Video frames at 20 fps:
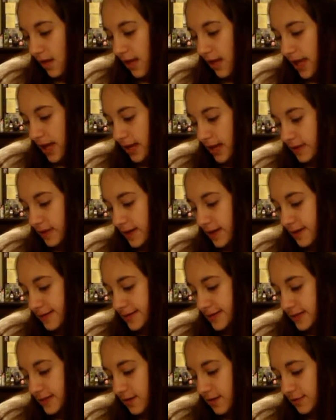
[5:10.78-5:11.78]
And
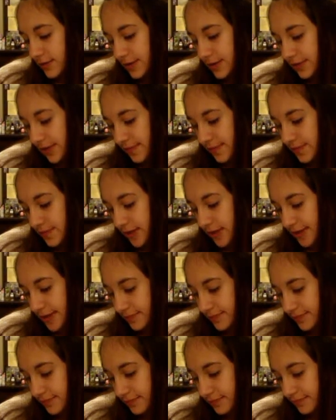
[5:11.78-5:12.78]
there's no
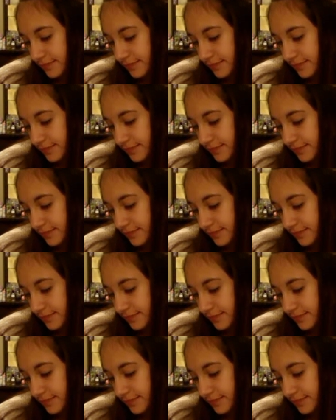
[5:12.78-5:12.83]
description.